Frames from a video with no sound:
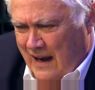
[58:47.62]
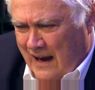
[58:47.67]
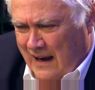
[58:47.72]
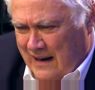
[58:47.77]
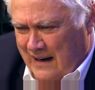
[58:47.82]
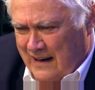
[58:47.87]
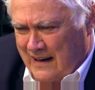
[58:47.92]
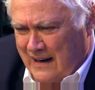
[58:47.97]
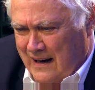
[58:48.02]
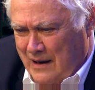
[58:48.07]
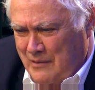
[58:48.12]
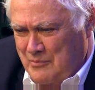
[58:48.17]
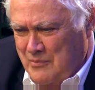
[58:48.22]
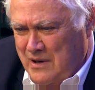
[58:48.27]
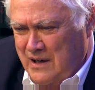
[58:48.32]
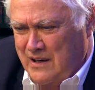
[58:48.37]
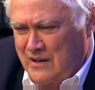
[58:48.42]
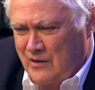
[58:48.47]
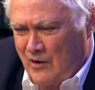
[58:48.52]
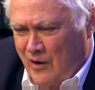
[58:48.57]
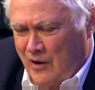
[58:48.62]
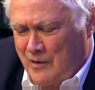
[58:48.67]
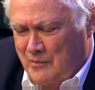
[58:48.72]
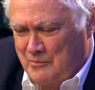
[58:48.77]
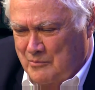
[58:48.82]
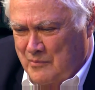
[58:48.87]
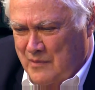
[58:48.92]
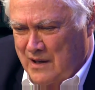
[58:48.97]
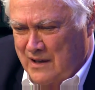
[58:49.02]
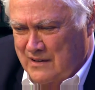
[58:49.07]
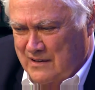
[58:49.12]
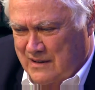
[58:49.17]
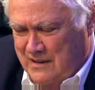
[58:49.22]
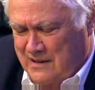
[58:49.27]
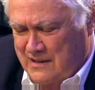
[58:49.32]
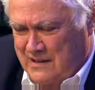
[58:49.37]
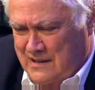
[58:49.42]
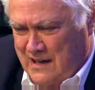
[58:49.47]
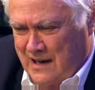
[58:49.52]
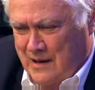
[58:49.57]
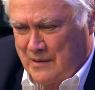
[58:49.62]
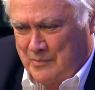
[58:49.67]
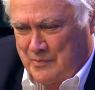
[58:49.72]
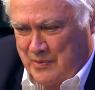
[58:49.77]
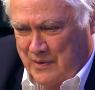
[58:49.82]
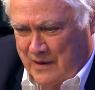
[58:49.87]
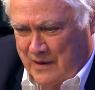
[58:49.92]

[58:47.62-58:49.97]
Uh, let me not misstep